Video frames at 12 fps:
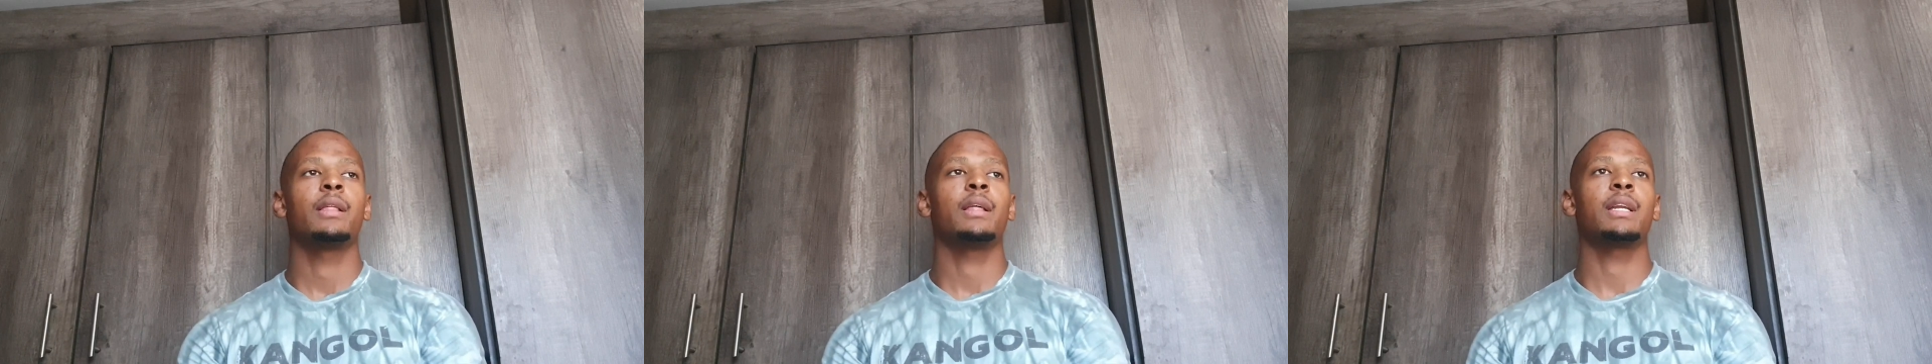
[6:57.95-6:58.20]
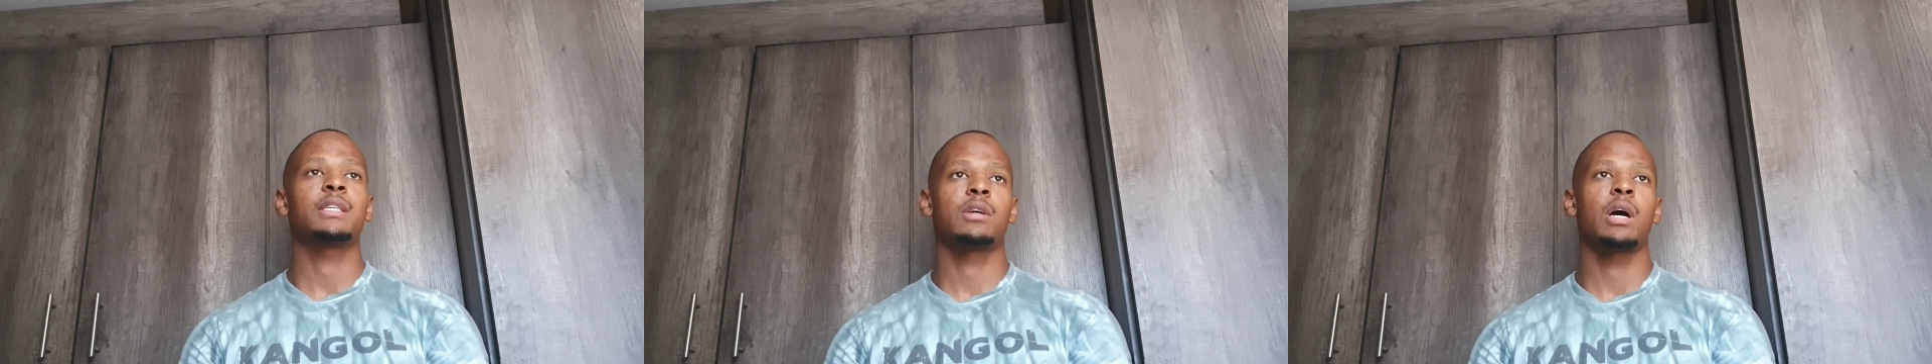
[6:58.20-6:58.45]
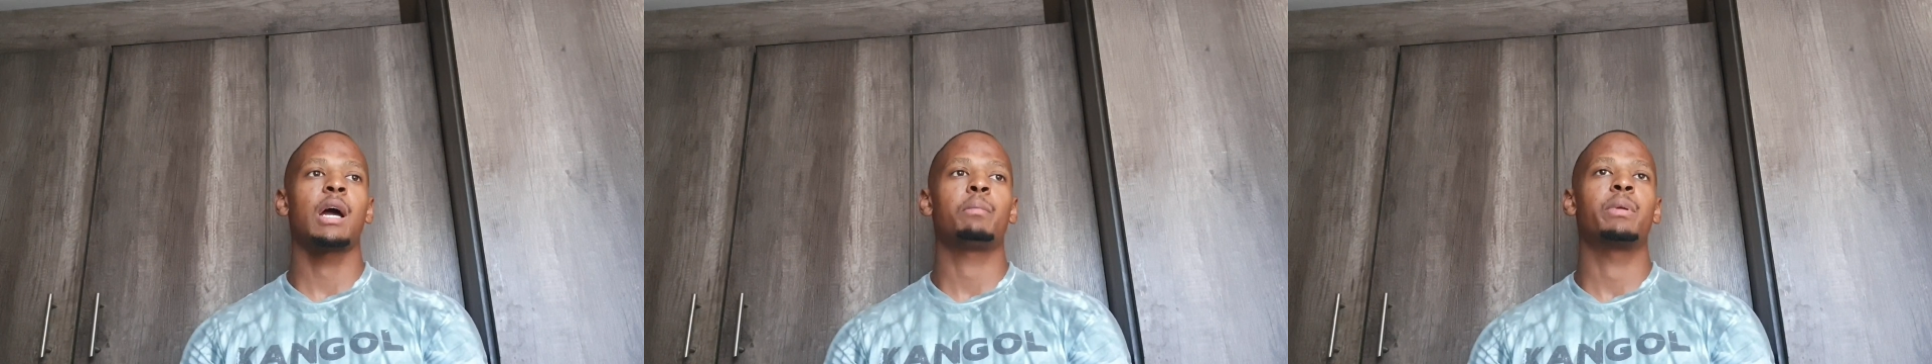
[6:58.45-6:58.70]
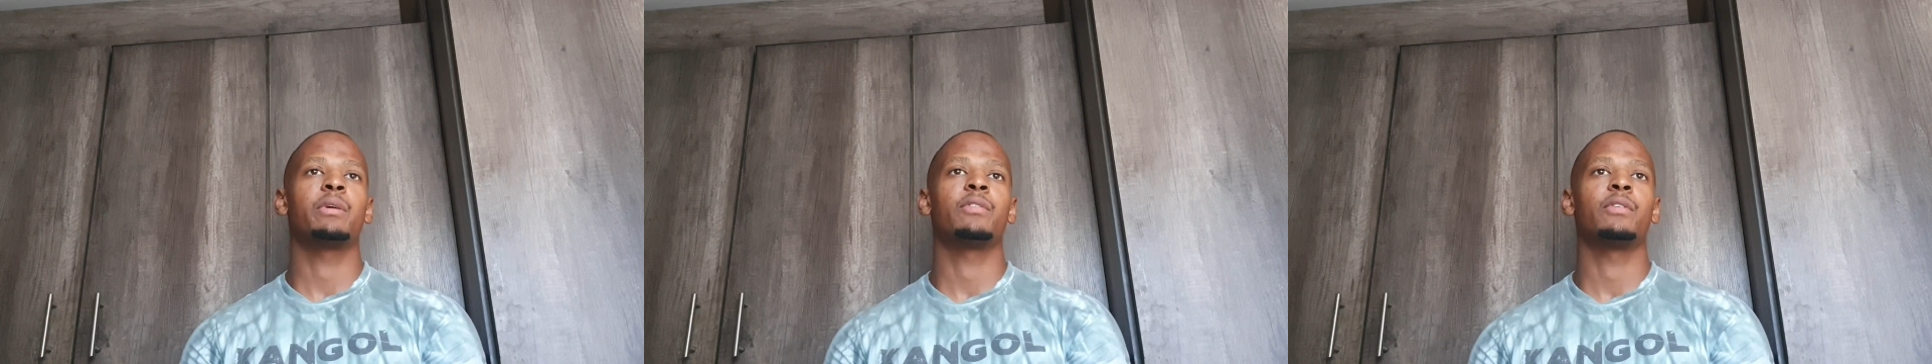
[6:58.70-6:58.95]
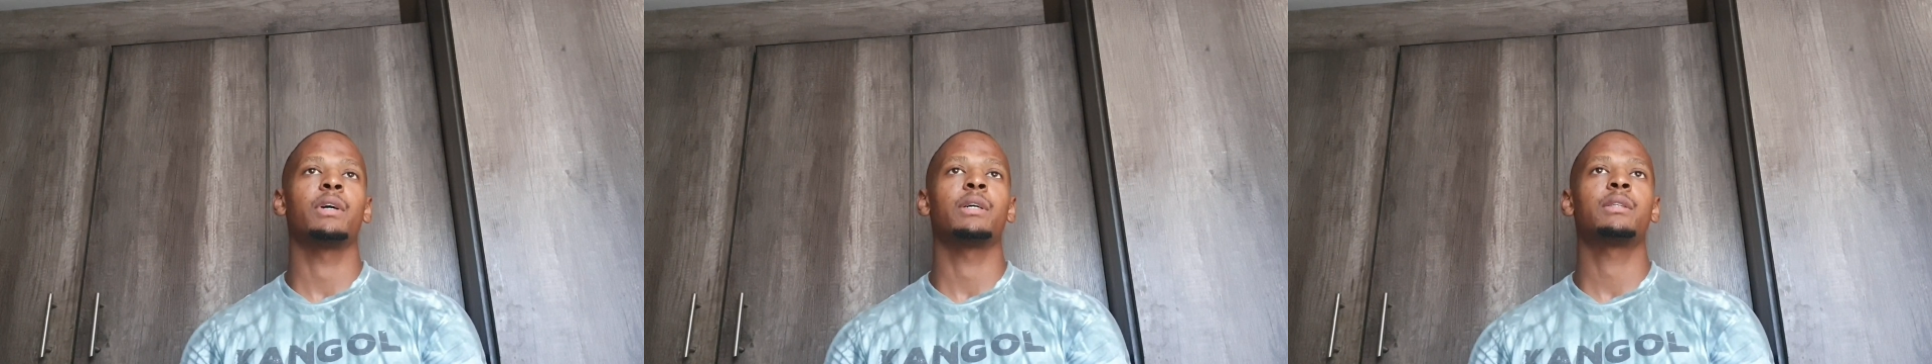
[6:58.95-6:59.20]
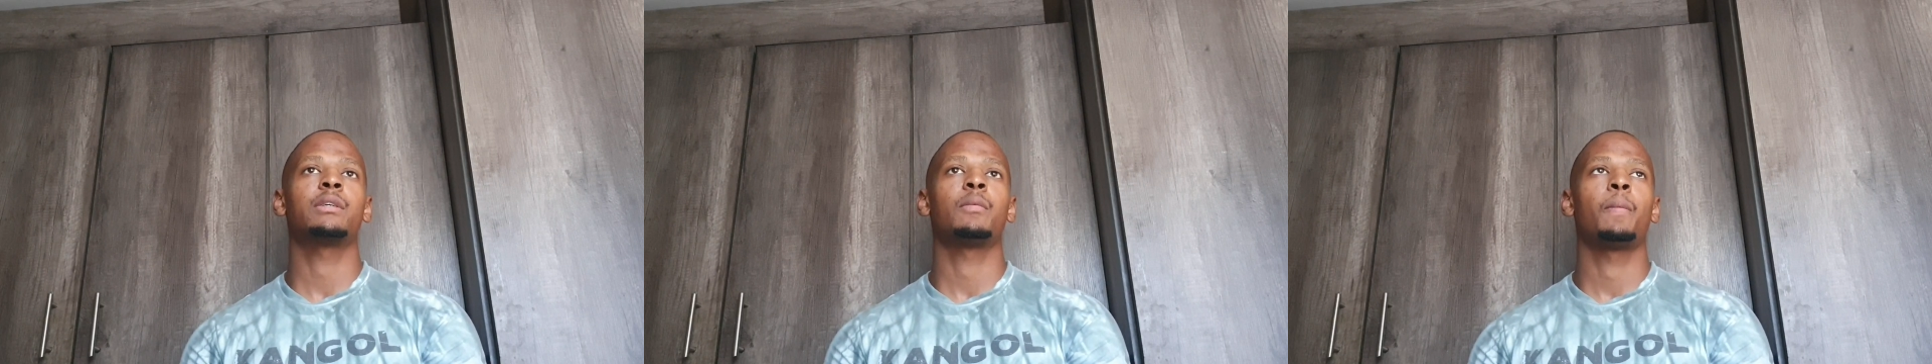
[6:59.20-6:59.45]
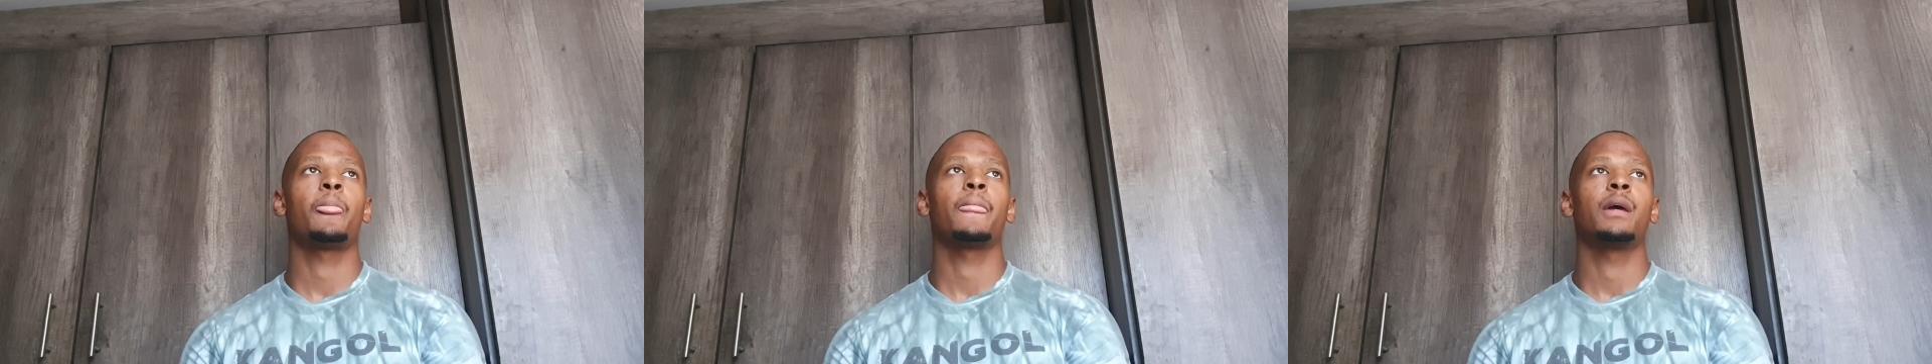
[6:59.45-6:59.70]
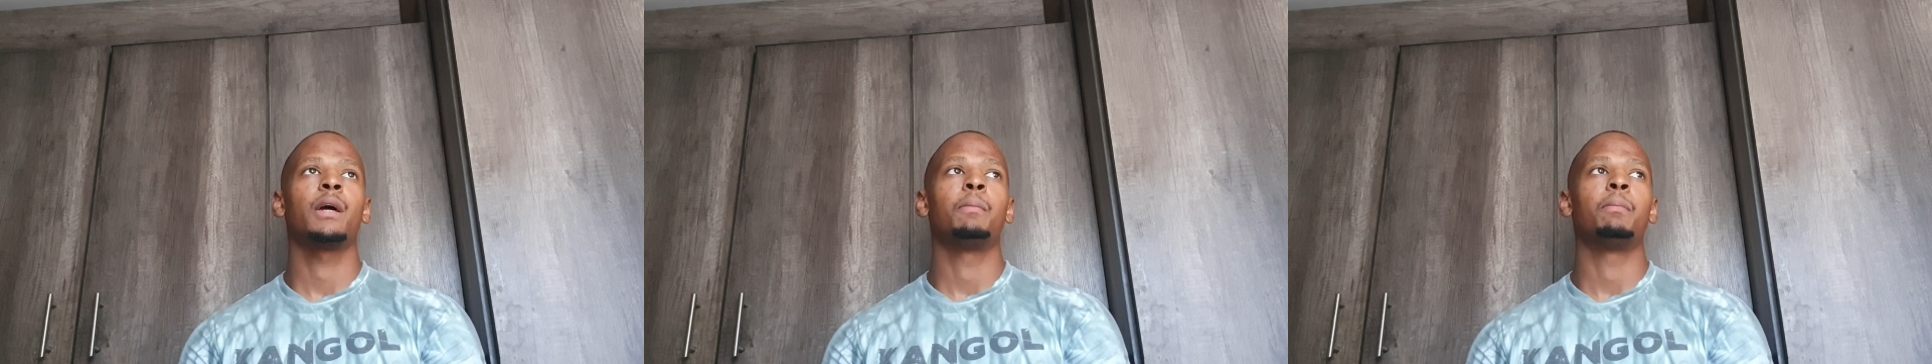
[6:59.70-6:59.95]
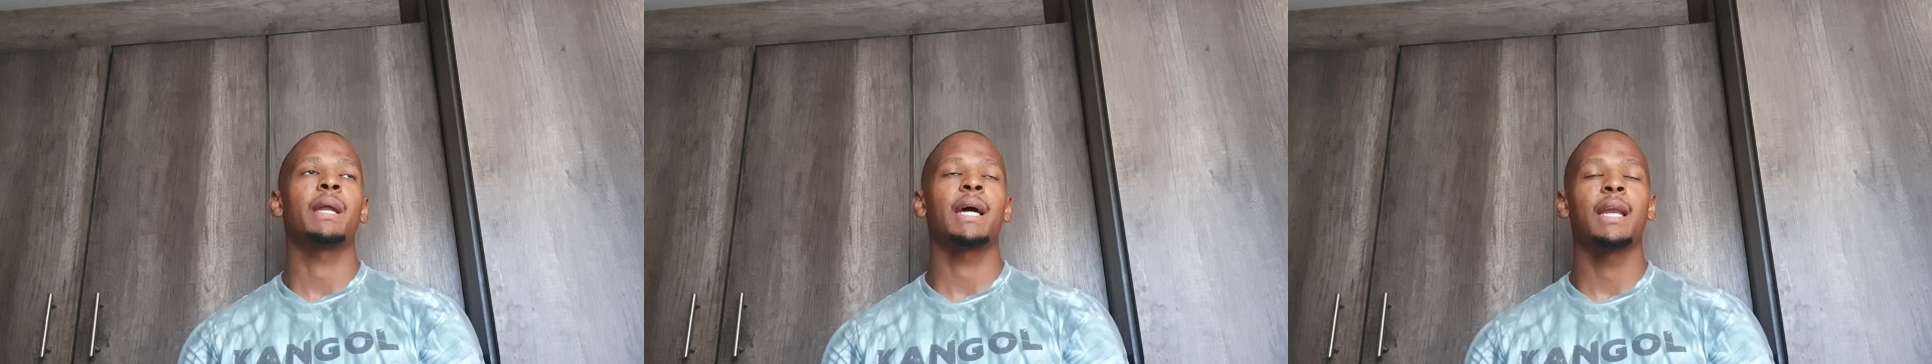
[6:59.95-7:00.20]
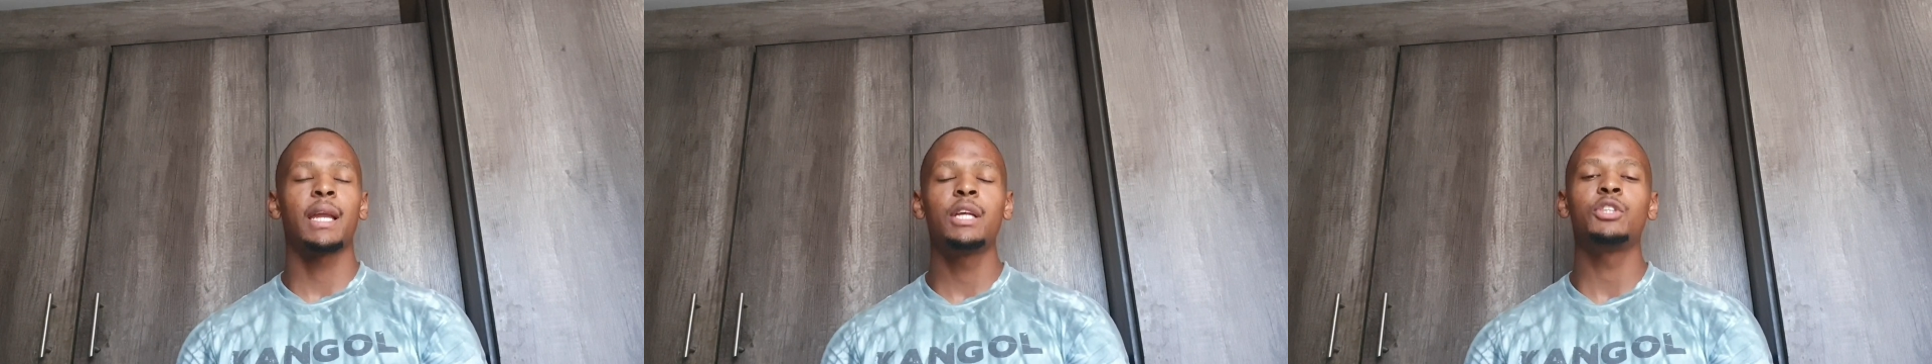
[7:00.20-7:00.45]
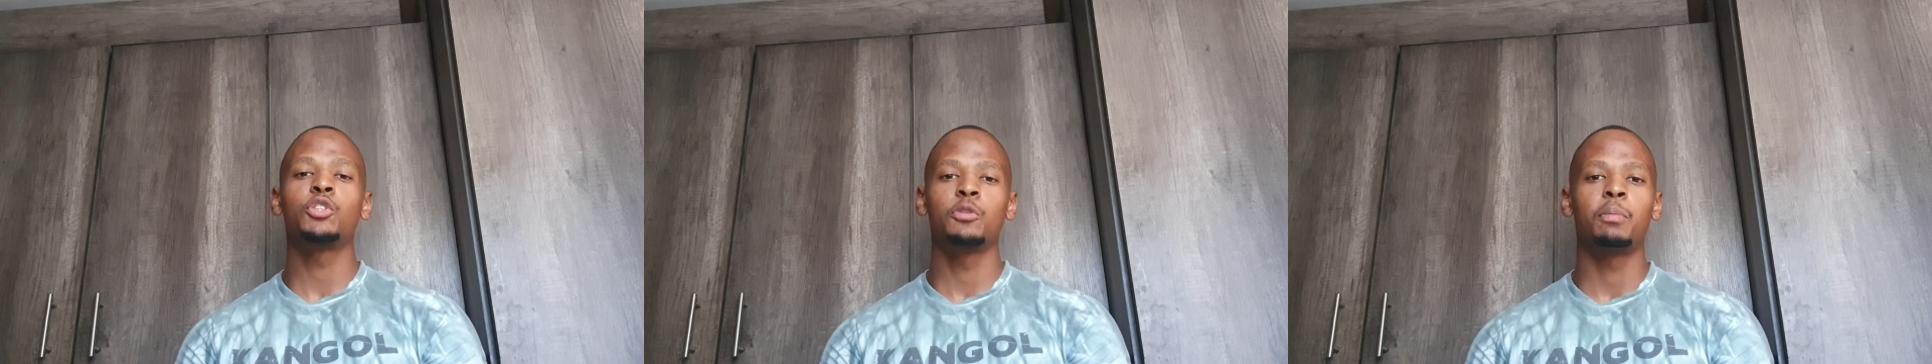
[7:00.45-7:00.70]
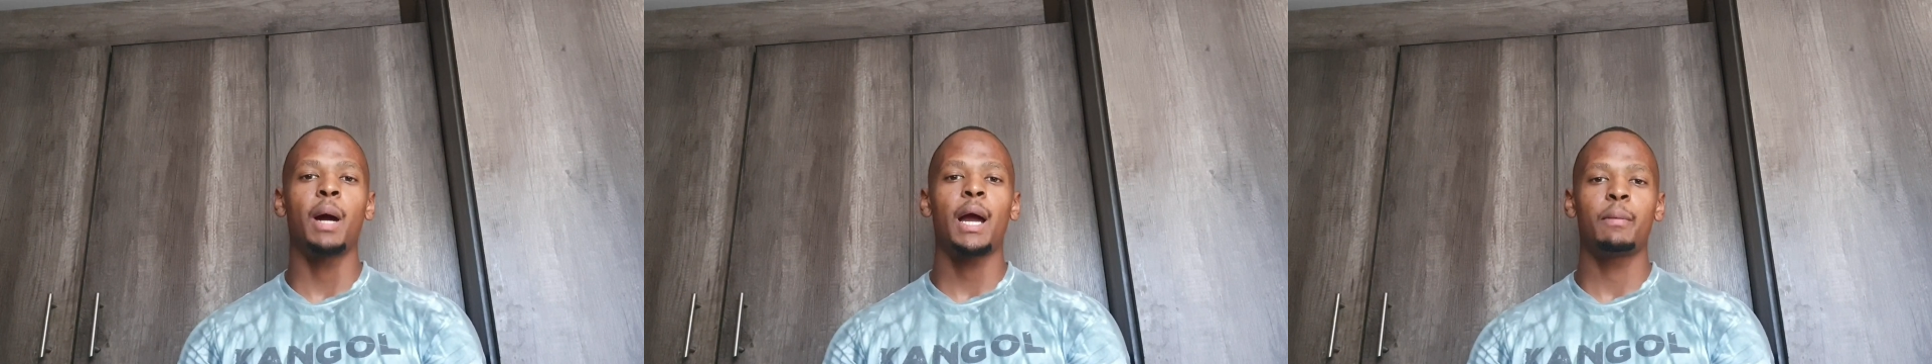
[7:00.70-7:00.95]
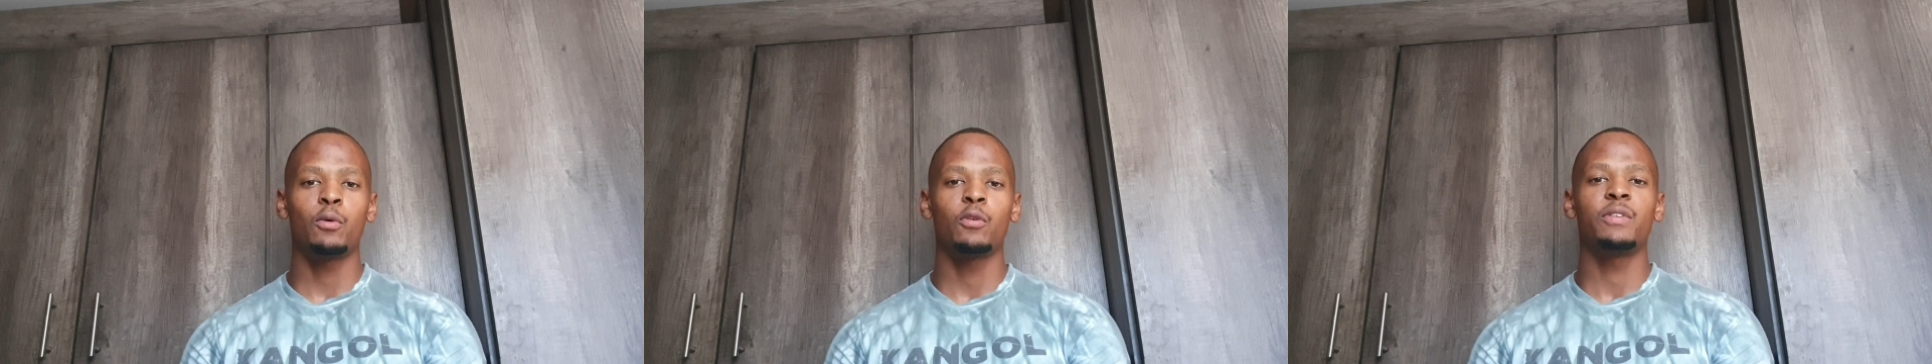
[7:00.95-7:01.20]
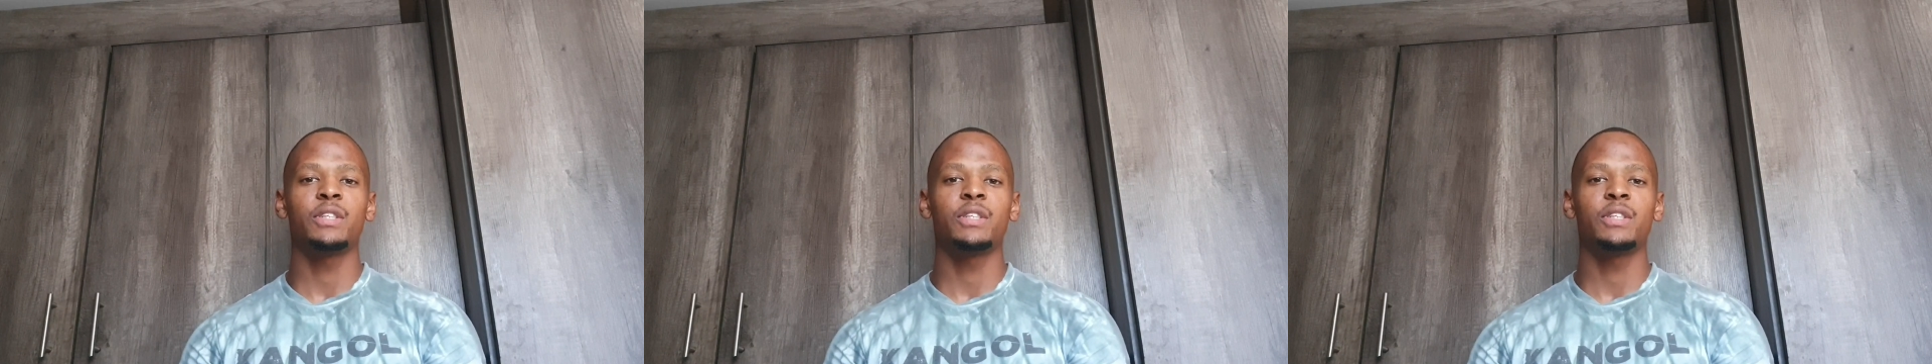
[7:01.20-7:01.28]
That is how I prefer it. But I really should buy more